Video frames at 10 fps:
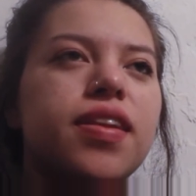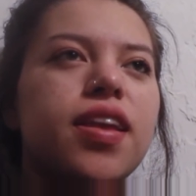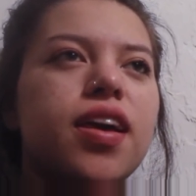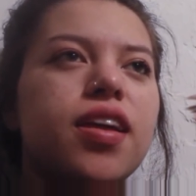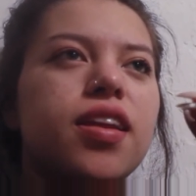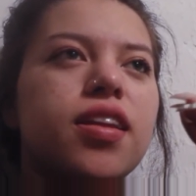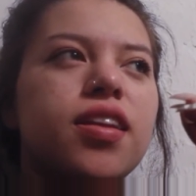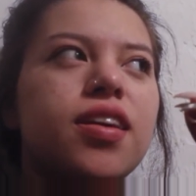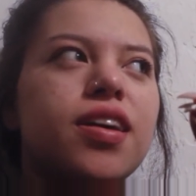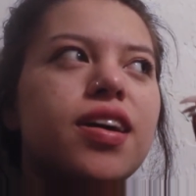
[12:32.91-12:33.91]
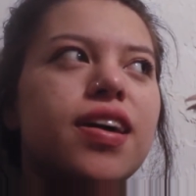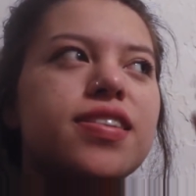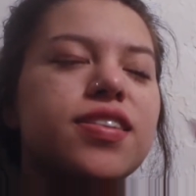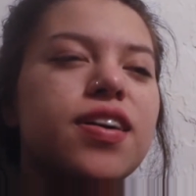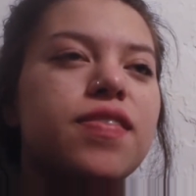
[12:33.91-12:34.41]
And then I
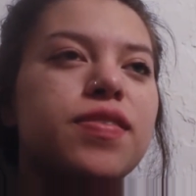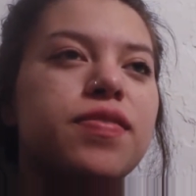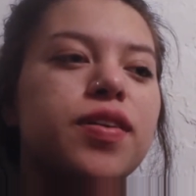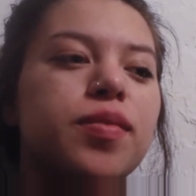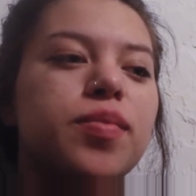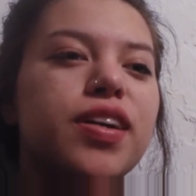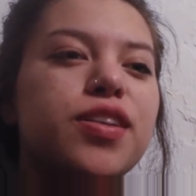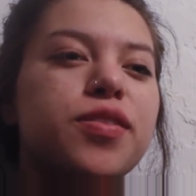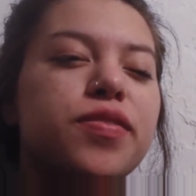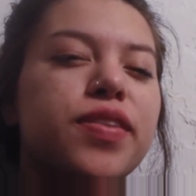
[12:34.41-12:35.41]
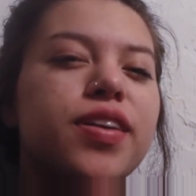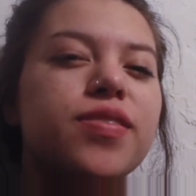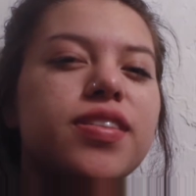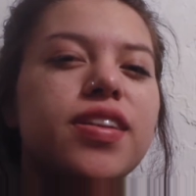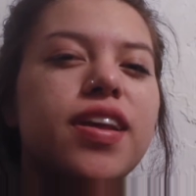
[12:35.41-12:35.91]
still have to film like 2
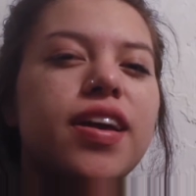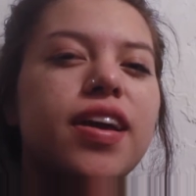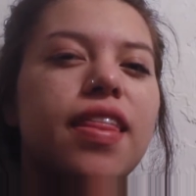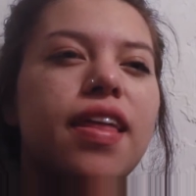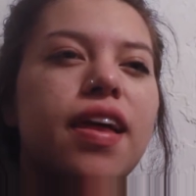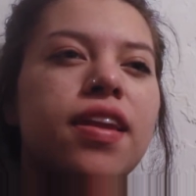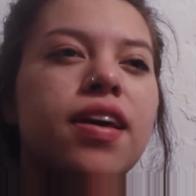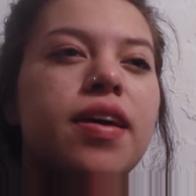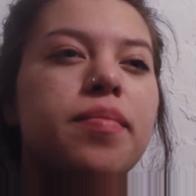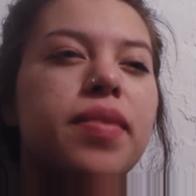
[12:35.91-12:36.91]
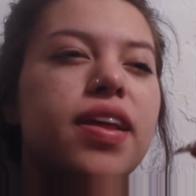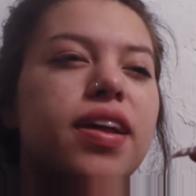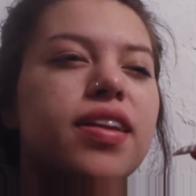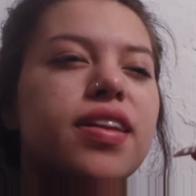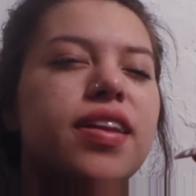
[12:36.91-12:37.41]
videos today. And then by the
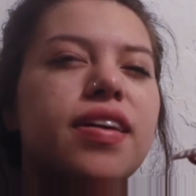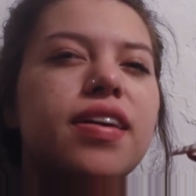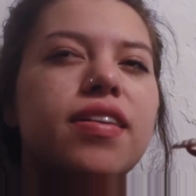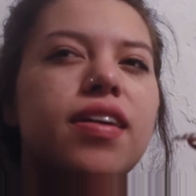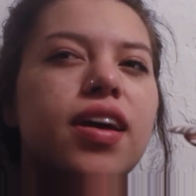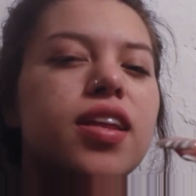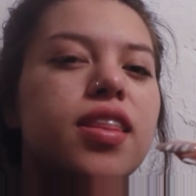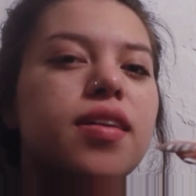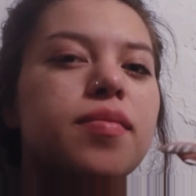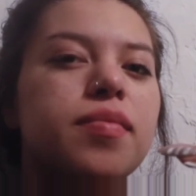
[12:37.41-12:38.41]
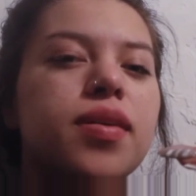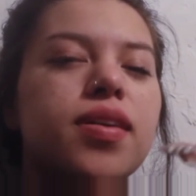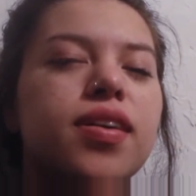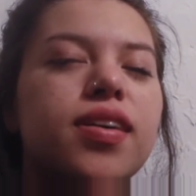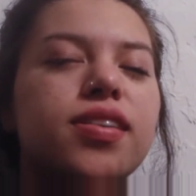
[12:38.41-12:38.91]
end of the day, edit them.
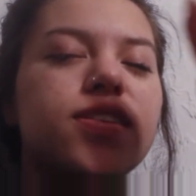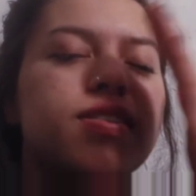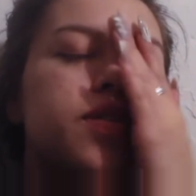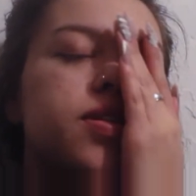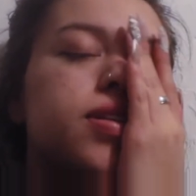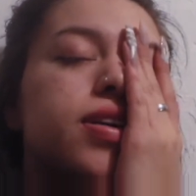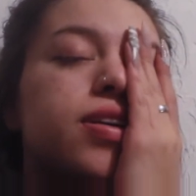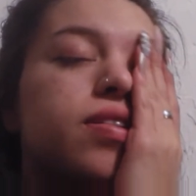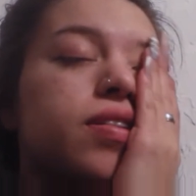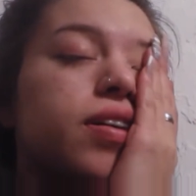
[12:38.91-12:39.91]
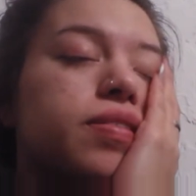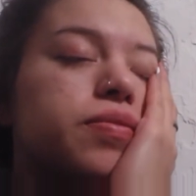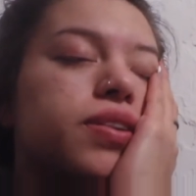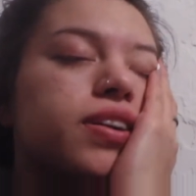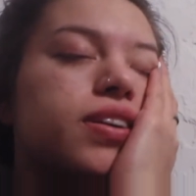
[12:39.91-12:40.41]
So it's like a lot
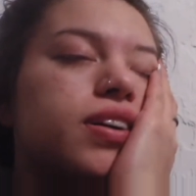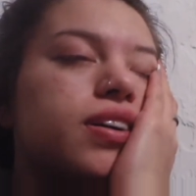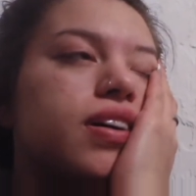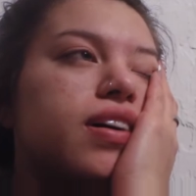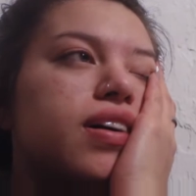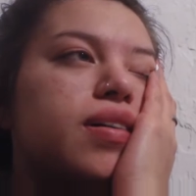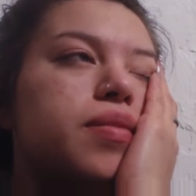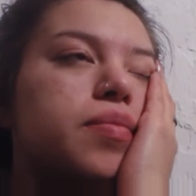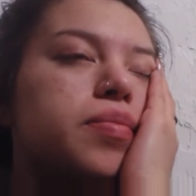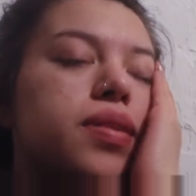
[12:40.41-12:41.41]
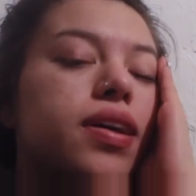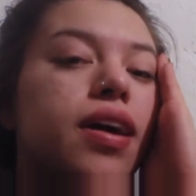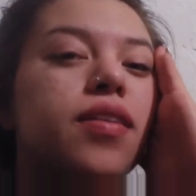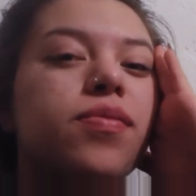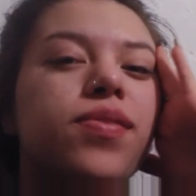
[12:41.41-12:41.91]
of work. But
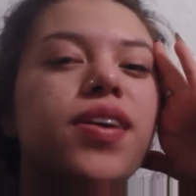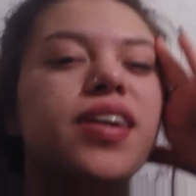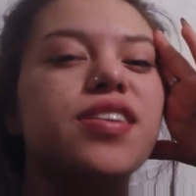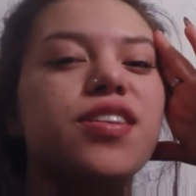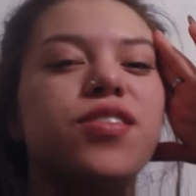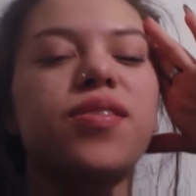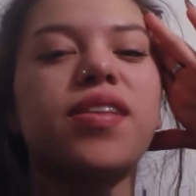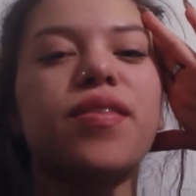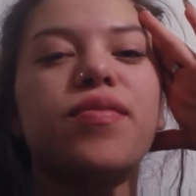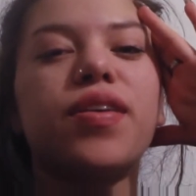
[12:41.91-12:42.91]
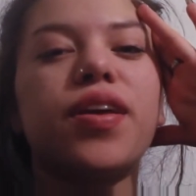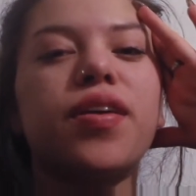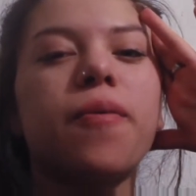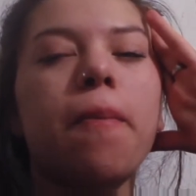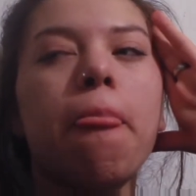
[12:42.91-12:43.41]
yeah, hopefully you guys enjoyed that
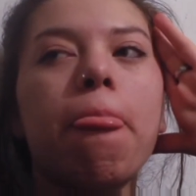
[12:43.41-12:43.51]
video.